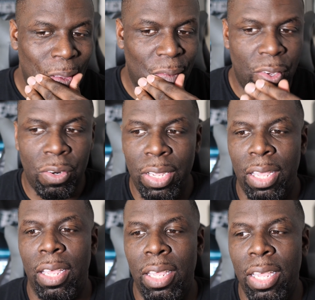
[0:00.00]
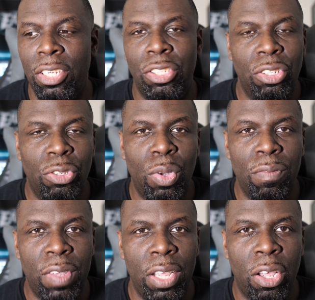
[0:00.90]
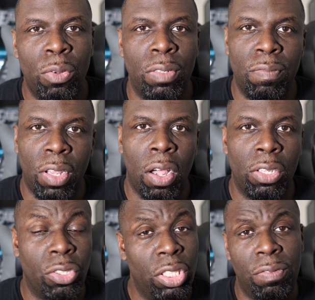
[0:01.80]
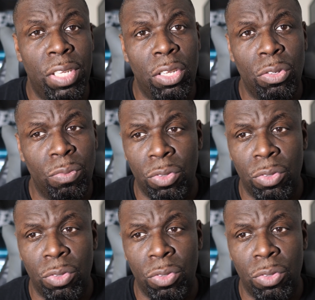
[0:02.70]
if you're into doing videos and vlogs or just video